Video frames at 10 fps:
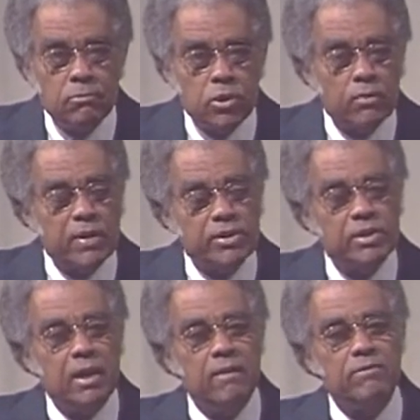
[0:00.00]
to
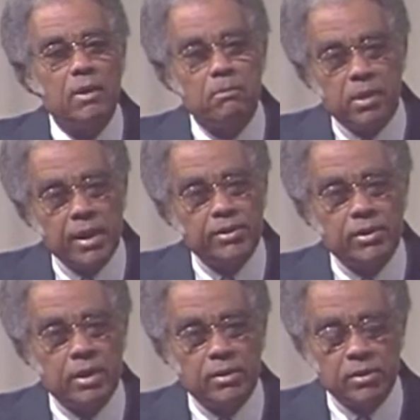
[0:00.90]
receive the
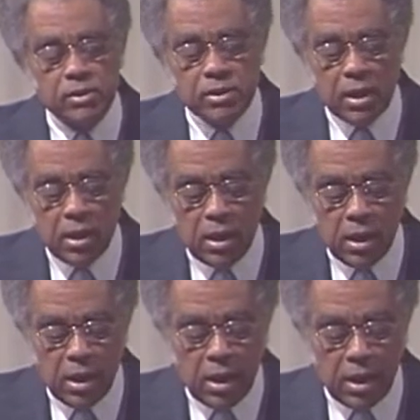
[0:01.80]
blessings
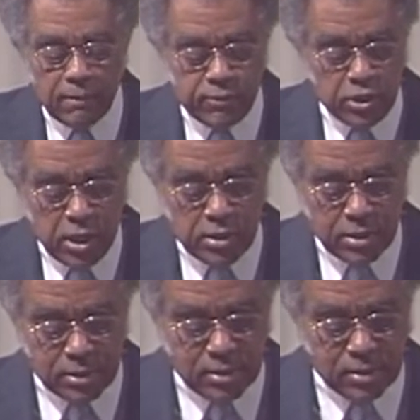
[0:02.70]
of
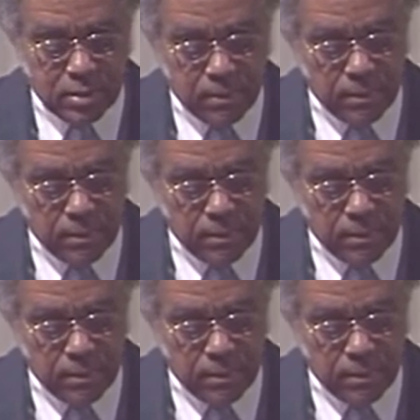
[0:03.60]
Jesus.